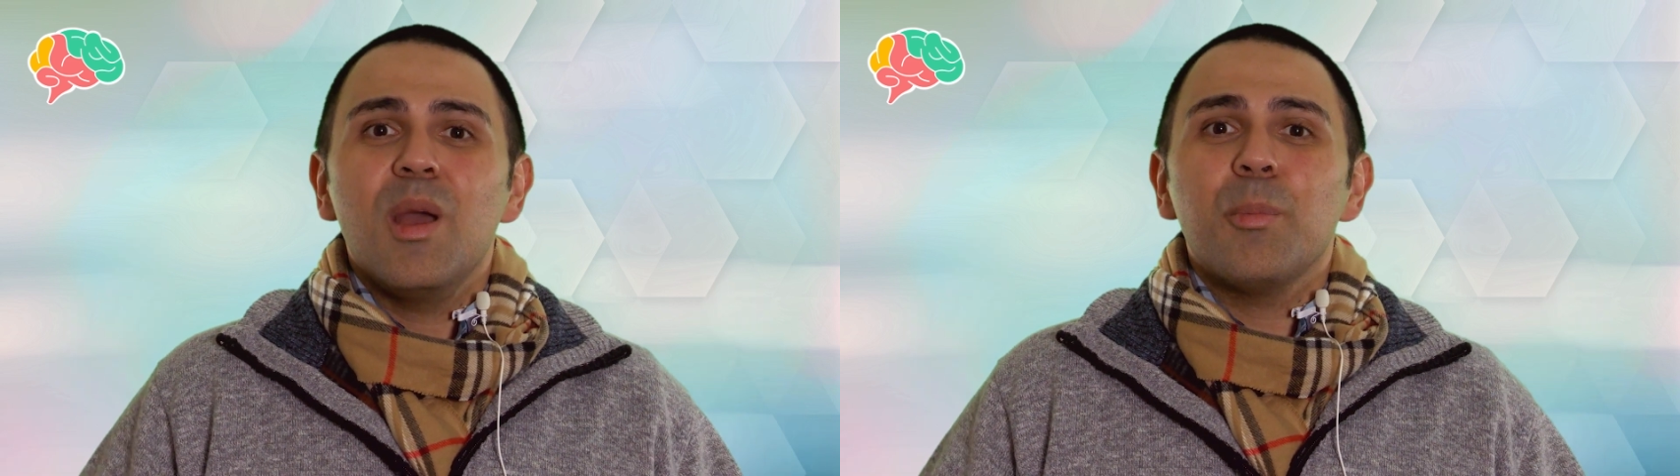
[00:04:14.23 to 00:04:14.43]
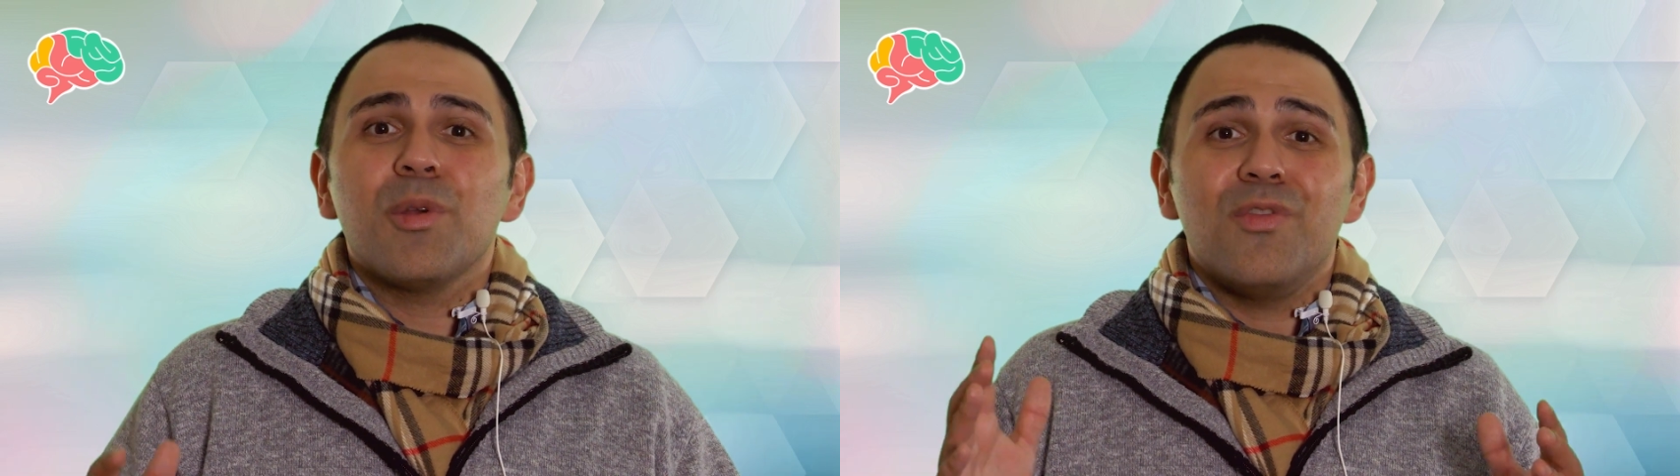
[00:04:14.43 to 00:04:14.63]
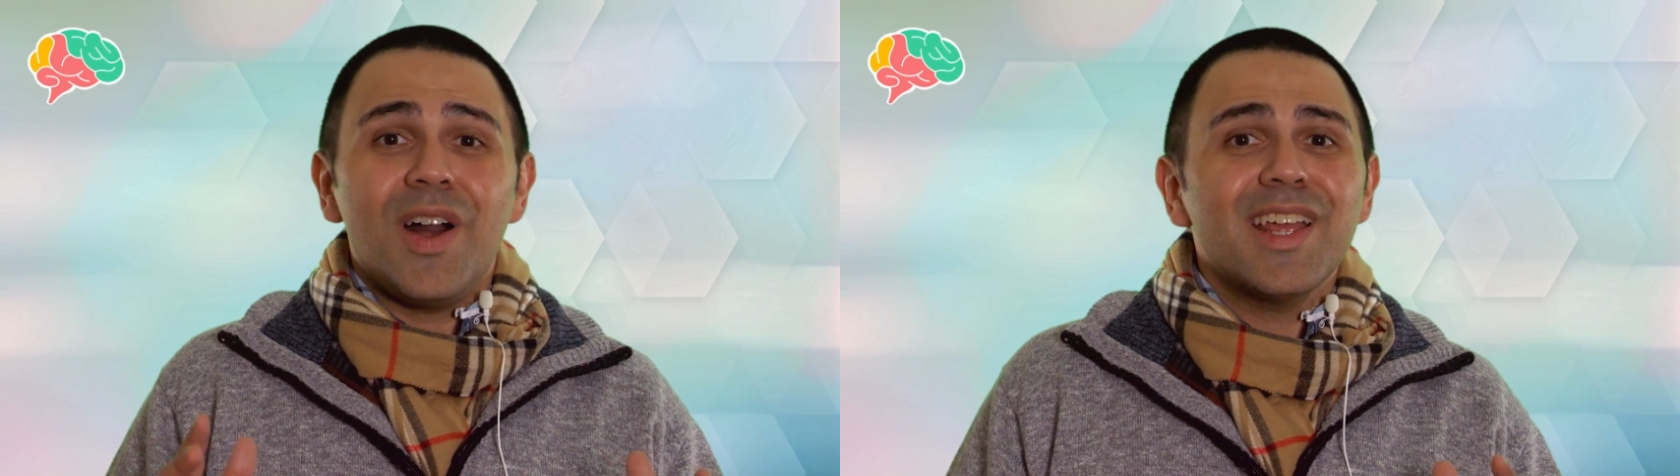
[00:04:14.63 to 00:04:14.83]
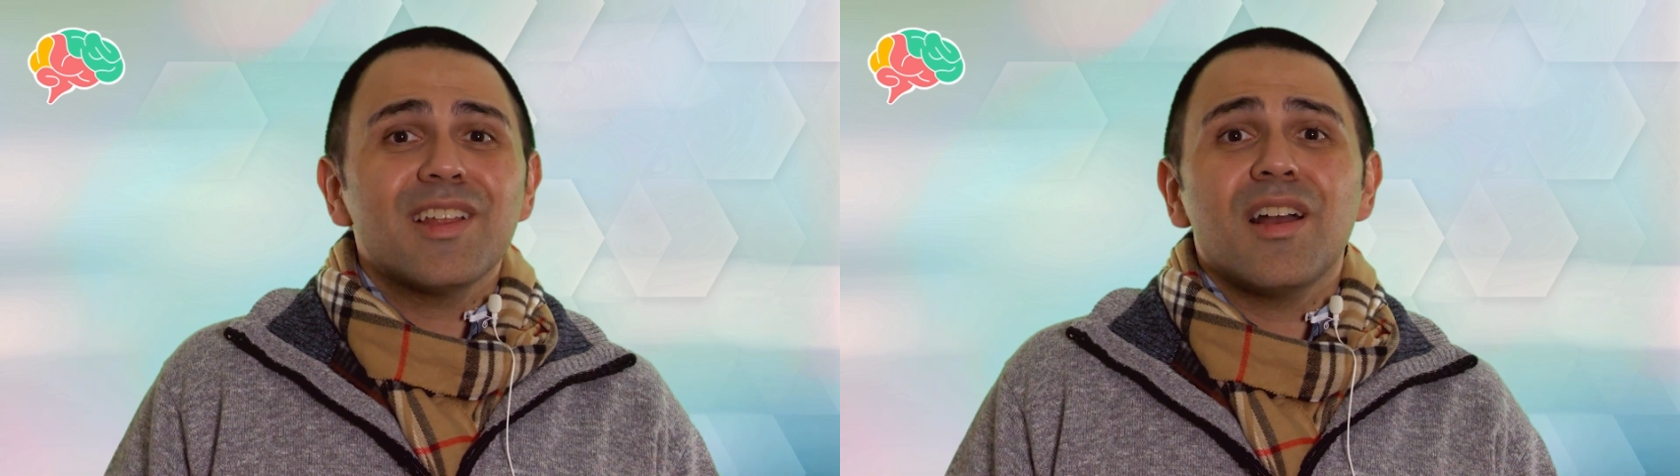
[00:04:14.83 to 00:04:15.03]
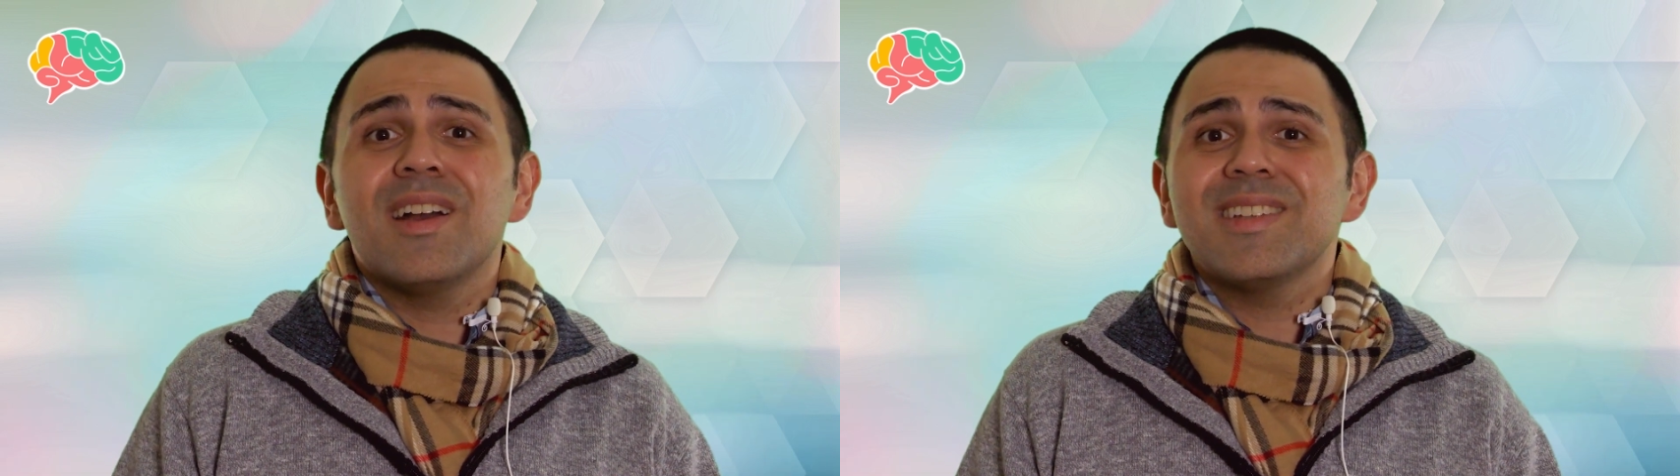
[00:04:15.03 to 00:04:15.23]
provide
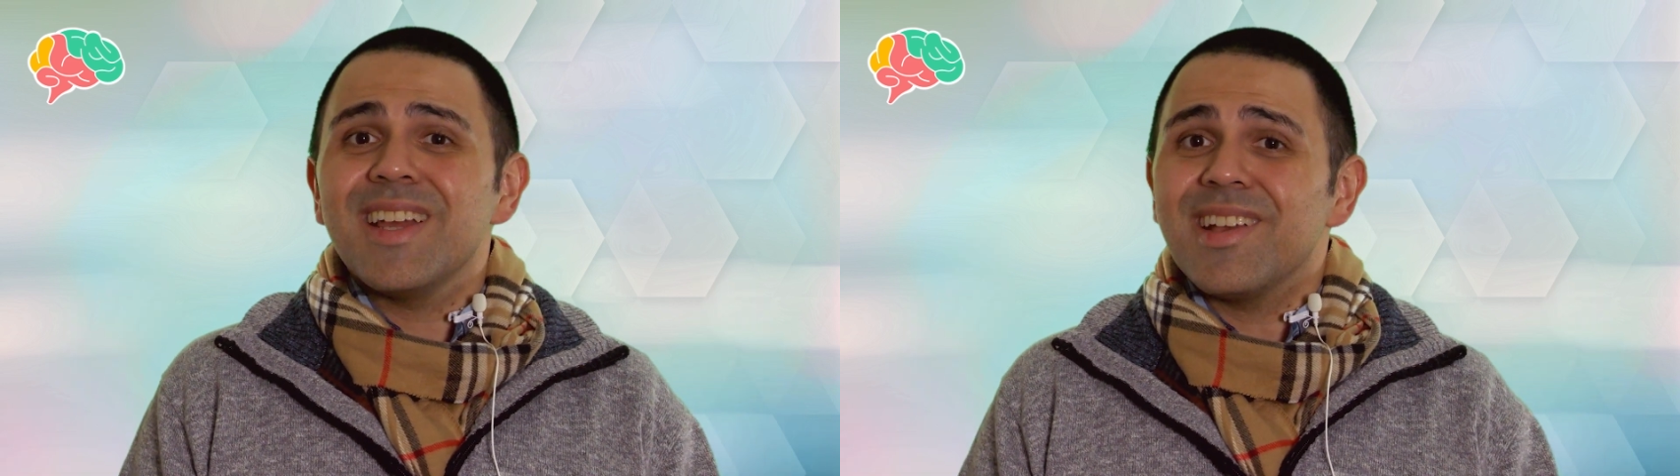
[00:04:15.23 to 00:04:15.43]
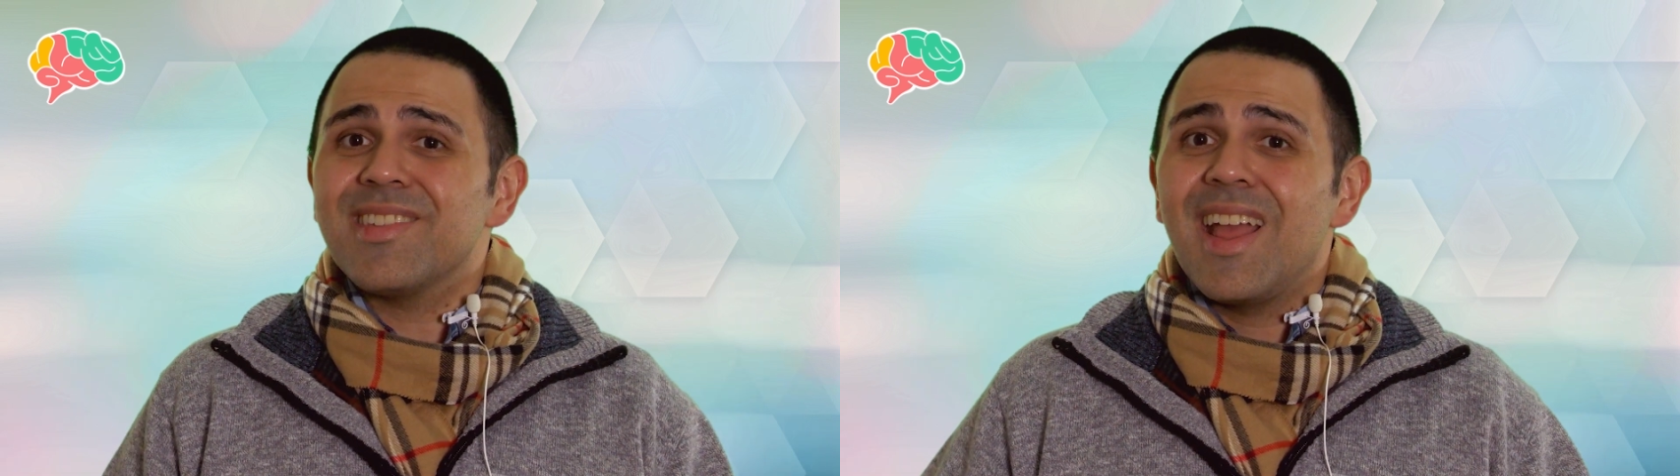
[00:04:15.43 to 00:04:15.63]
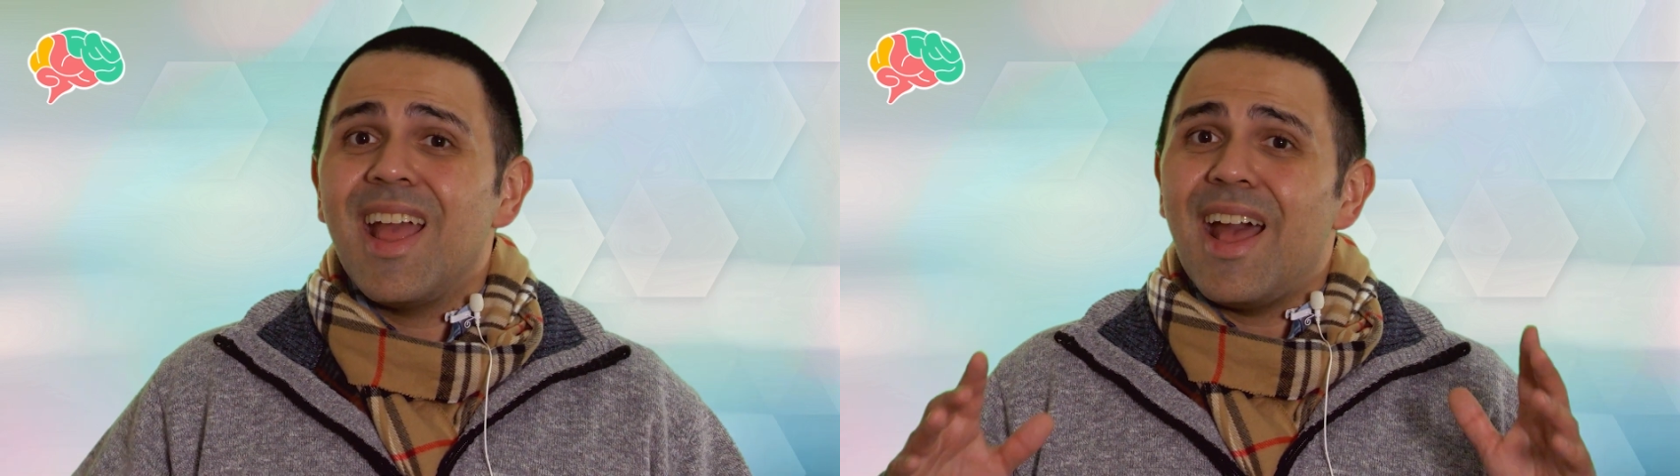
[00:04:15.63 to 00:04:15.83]
context